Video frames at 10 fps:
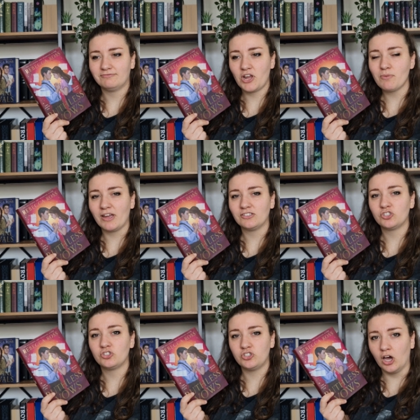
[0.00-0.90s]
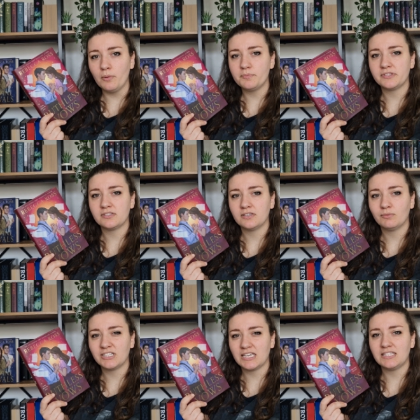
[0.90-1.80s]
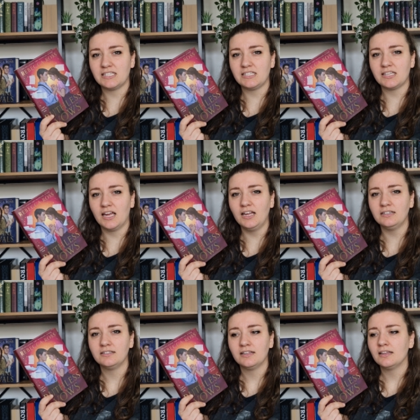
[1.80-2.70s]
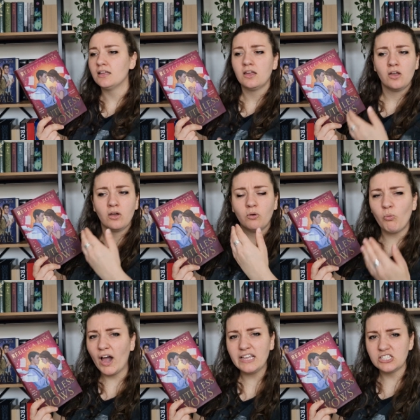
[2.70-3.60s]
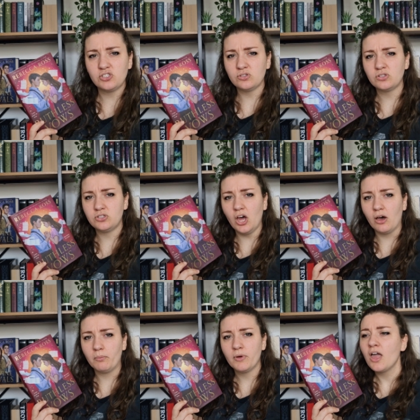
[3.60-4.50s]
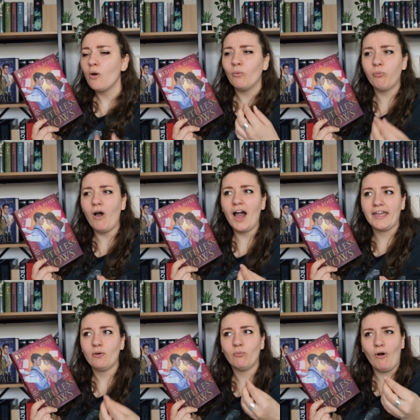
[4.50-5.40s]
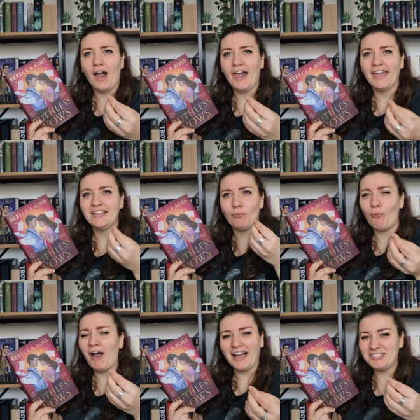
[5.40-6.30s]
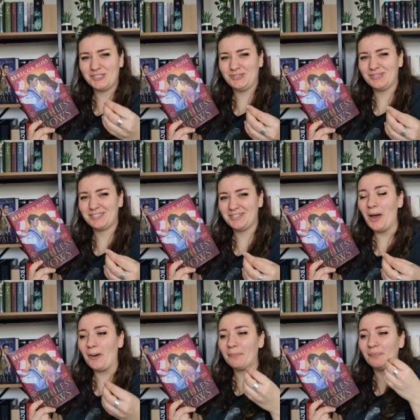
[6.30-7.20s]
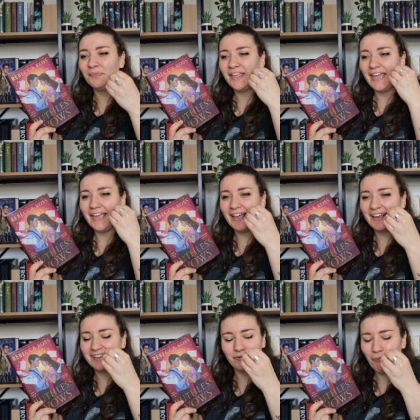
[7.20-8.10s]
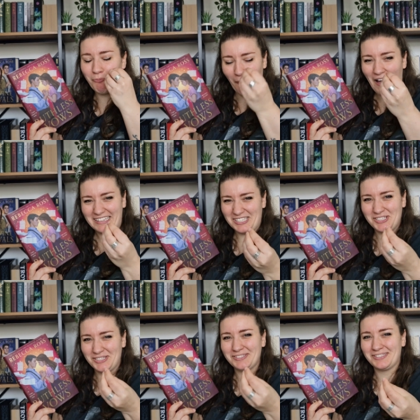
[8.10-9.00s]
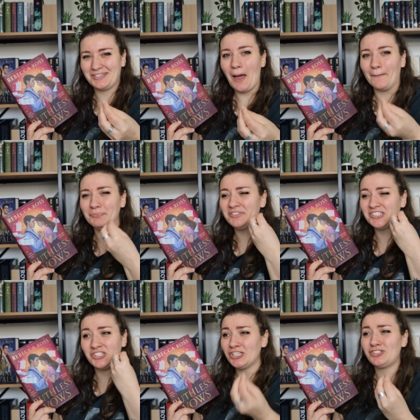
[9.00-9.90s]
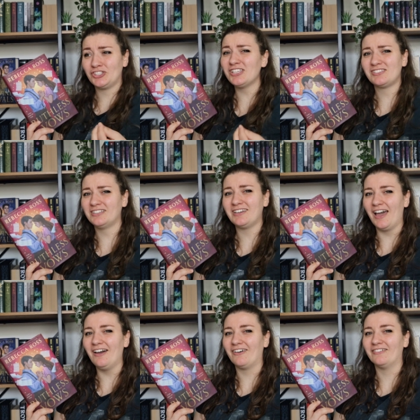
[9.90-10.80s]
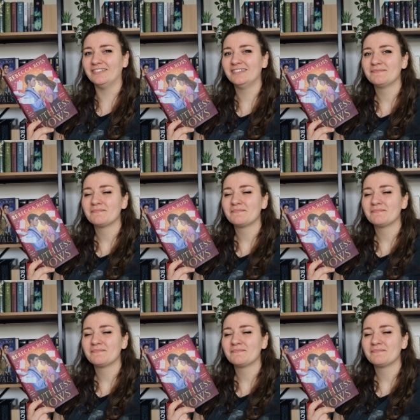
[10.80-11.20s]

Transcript: Roman stops when he sees her. Why did you stop? Why? Why? Why did you stop? Why did you stop? She's just a girl.